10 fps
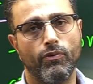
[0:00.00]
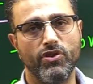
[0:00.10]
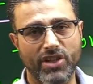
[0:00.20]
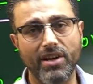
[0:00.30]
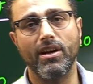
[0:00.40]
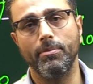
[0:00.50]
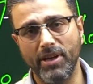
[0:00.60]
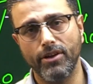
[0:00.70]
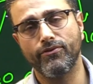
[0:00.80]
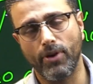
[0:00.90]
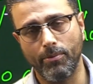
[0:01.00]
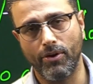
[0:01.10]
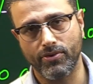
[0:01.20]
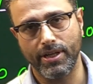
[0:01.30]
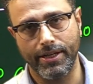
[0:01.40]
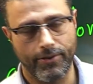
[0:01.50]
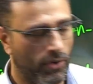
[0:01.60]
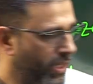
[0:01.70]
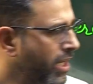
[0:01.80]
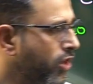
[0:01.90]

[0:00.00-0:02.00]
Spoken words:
We generally mean it from outside. Okay,